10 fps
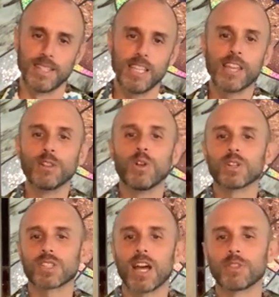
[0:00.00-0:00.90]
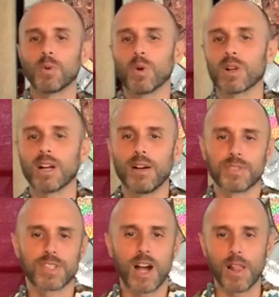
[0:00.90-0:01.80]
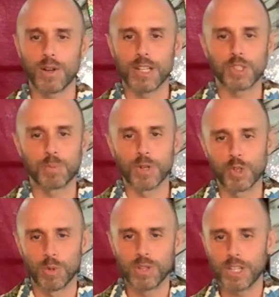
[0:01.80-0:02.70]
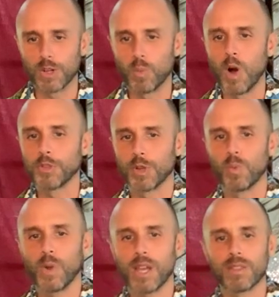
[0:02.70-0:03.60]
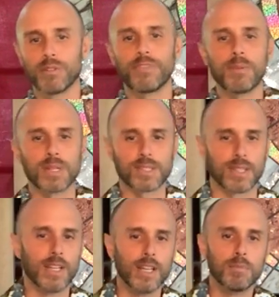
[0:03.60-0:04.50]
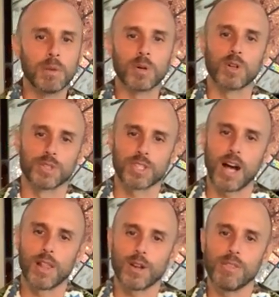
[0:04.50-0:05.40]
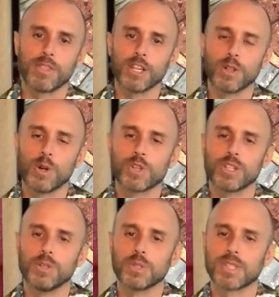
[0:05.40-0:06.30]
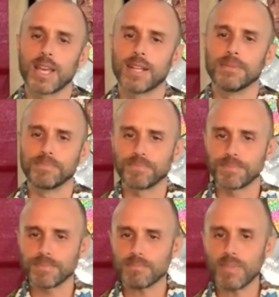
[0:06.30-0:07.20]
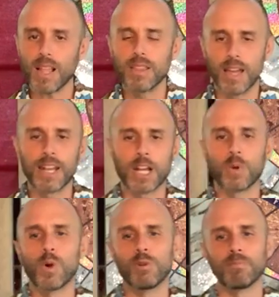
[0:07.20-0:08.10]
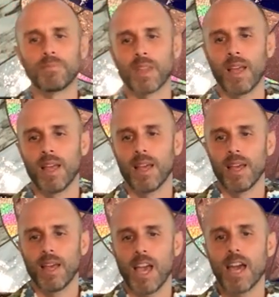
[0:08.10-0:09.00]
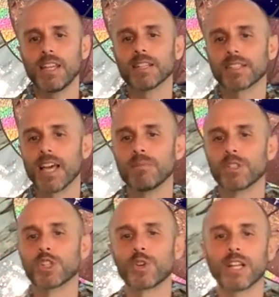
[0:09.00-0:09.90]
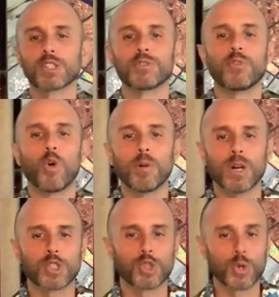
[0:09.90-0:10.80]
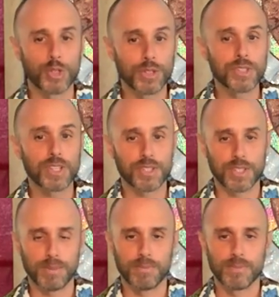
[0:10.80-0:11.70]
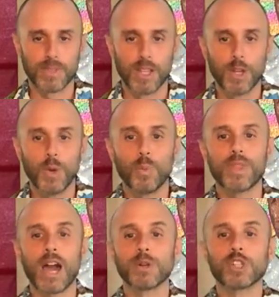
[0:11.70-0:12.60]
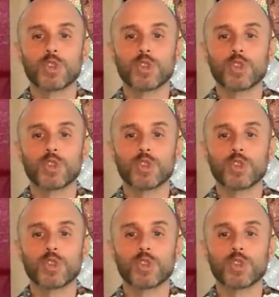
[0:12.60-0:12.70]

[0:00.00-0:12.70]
He then looks at the work of scholar and spiritual leader Walter Wink, the famous biblical scholar and theologian, who said, and I quote, "Any attempt to transform a social system without